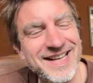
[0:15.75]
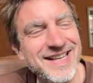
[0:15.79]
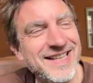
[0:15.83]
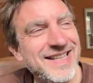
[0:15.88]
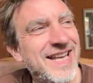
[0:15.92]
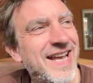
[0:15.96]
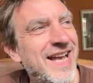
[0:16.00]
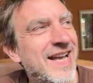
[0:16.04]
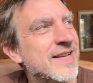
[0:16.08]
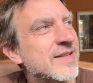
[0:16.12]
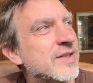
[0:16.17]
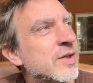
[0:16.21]

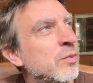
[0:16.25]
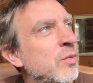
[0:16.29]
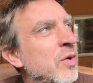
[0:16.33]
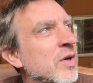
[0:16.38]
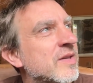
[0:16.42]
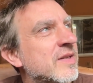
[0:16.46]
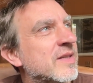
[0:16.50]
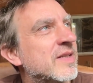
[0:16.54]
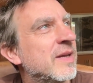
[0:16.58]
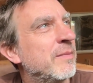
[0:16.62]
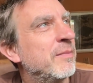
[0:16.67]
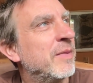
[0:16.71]
Yeah. So
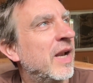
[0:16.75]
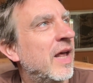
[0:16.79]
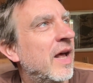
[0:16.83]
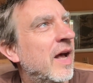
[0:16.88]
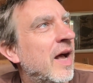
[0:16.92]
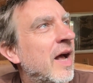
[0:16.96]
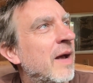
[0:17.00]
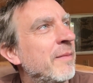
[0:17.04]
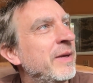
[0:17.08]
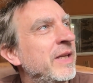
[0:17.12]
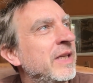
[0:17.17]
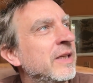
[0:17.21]
what's
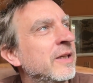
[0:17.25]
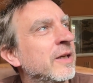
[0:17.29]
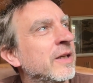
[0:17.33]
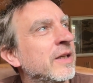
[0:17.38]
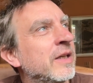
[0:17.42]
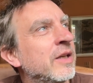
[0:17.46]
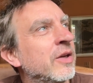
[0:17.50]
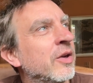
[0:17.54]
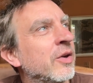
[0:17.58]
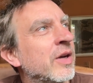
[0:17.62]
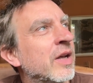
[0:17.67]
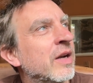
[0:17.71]
similar? I mean,
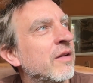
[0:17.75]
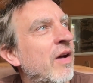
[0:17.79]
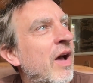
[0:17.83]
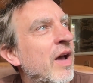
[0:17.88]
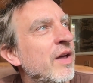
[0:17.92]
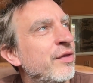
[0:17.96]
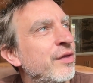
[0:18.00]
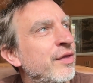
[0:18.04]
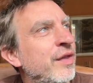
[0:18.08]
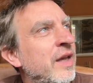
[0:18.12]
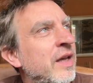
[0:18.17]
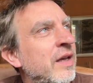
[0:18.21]

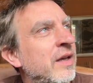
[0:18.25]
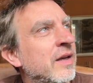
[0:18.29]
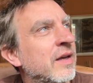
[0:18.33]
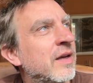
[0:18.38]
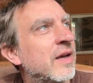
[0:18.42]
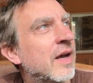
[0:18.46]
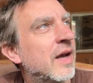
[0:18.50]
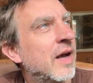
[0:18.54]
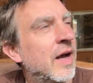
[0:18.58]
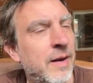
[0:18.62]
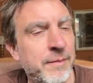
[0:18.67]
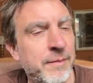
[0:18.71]
I think,